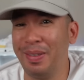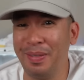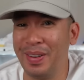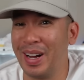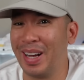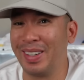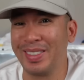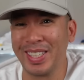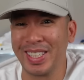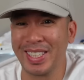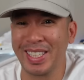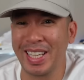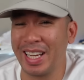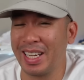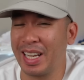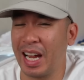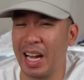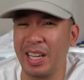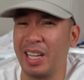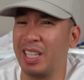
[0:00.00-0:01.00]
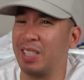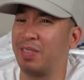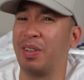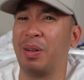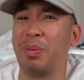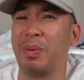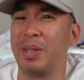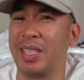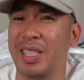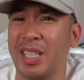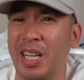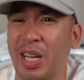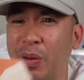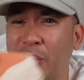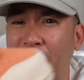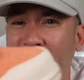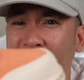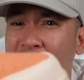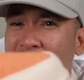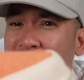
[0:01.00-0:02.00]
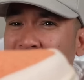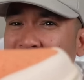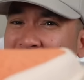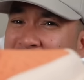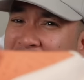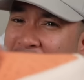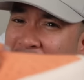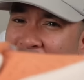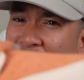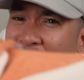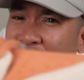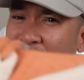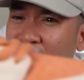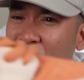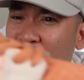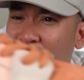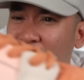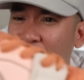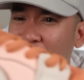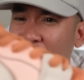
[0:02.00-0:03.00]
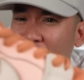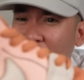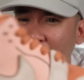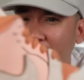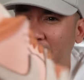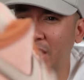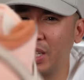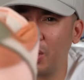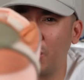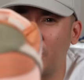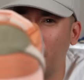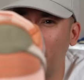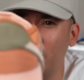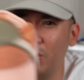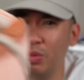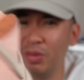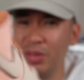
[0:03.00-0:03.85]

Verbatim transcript: but I'm just saying how you guys feel about this colorway. Is it I though? Like, is it cool?